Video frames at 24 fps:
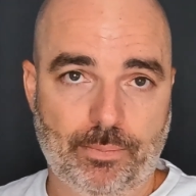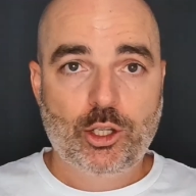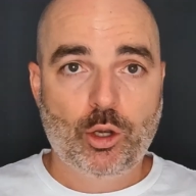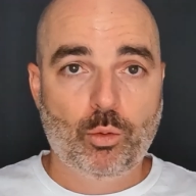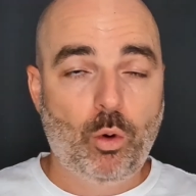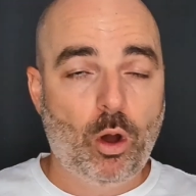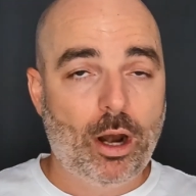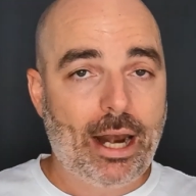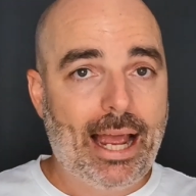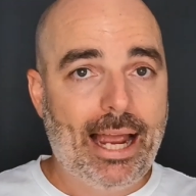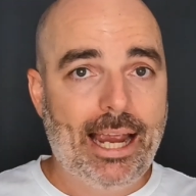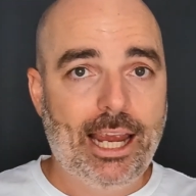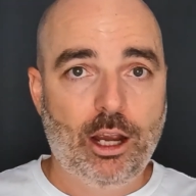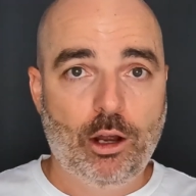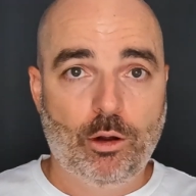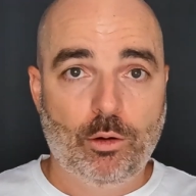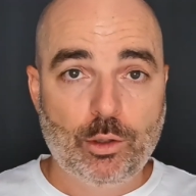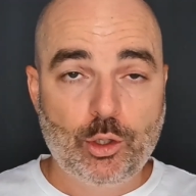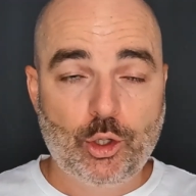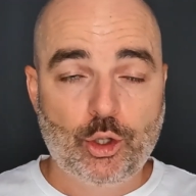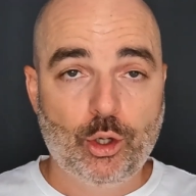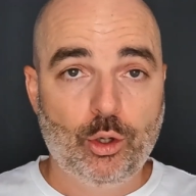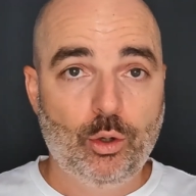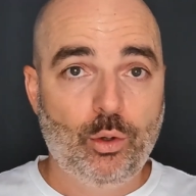So what A I
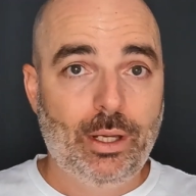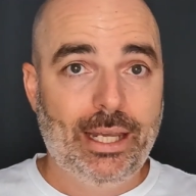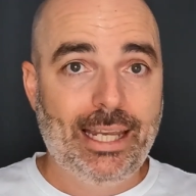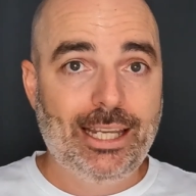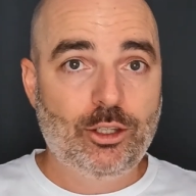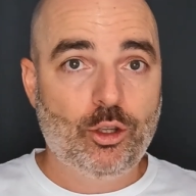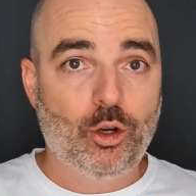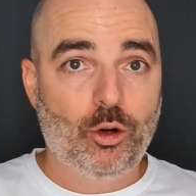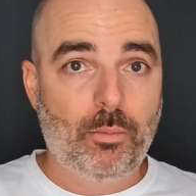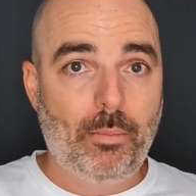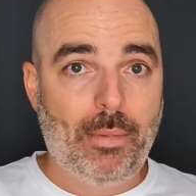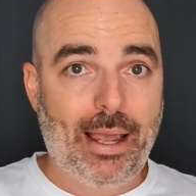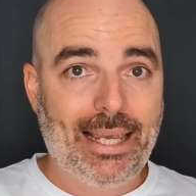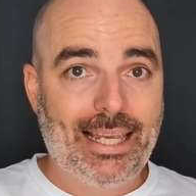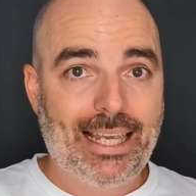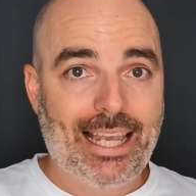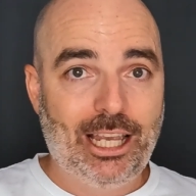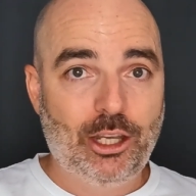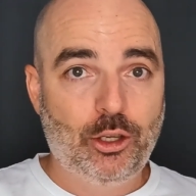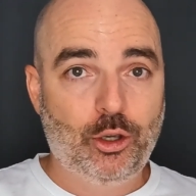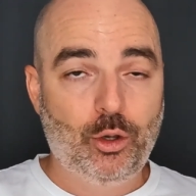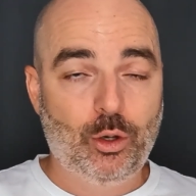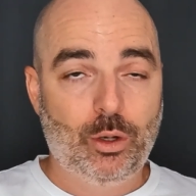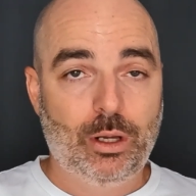will do is it'll make
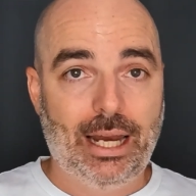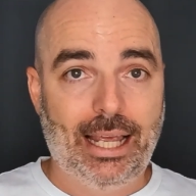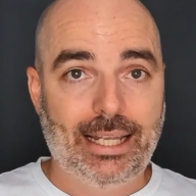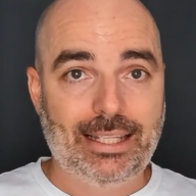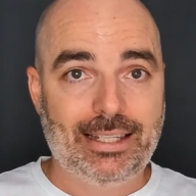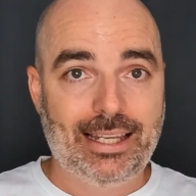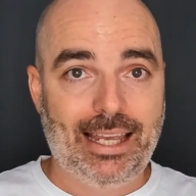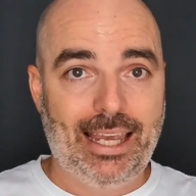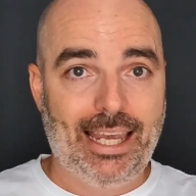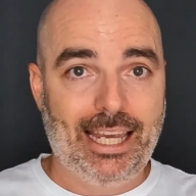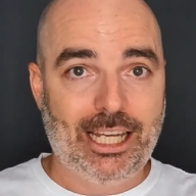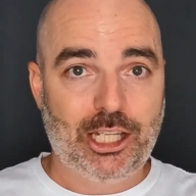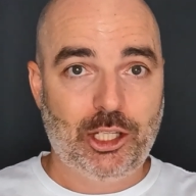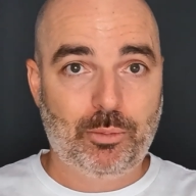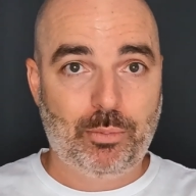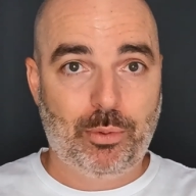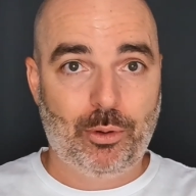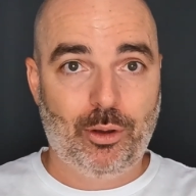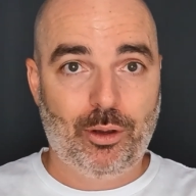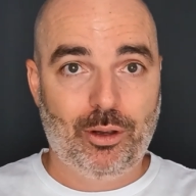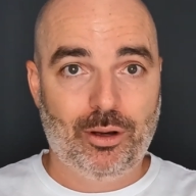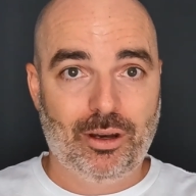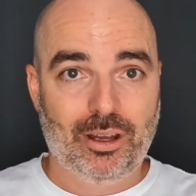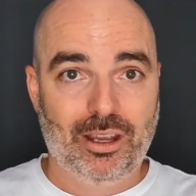a Google Ads
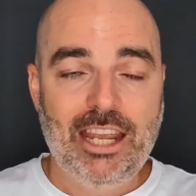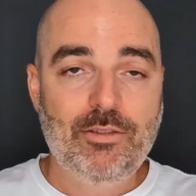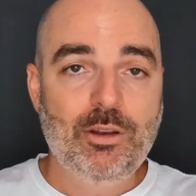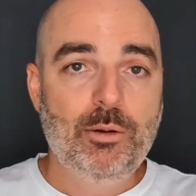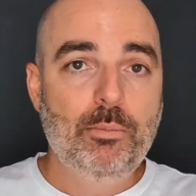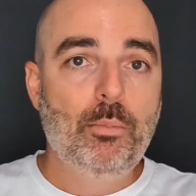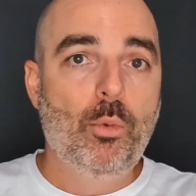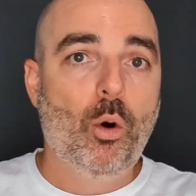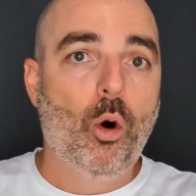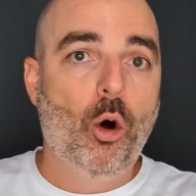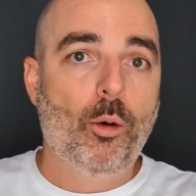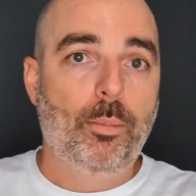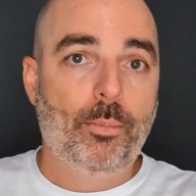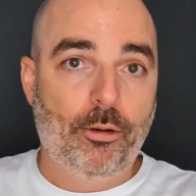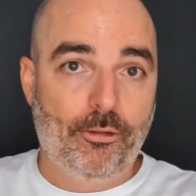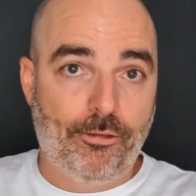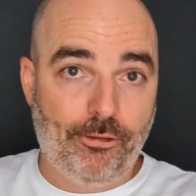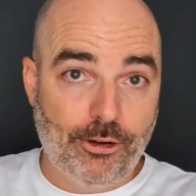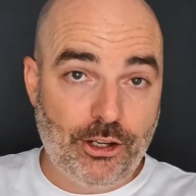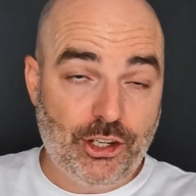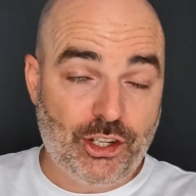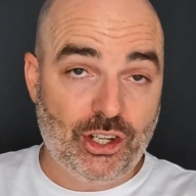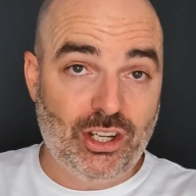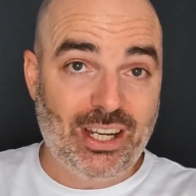expert even more
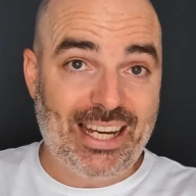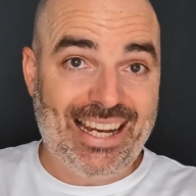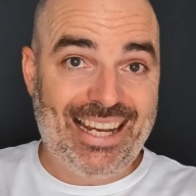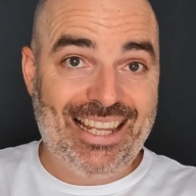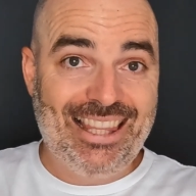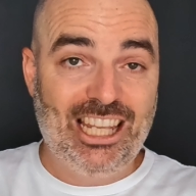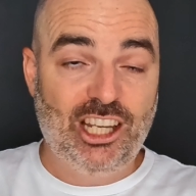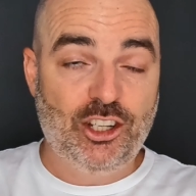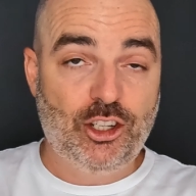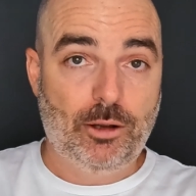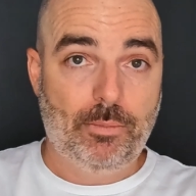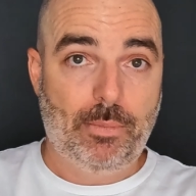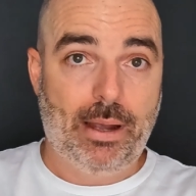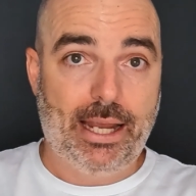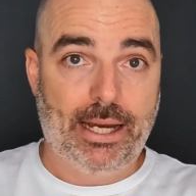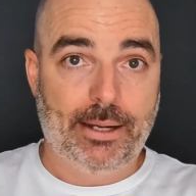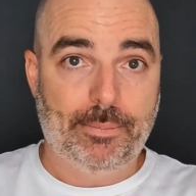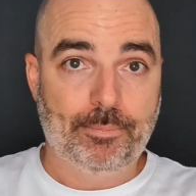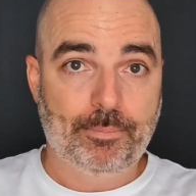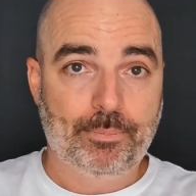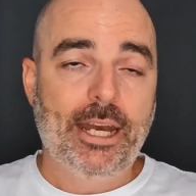proficient in their domain.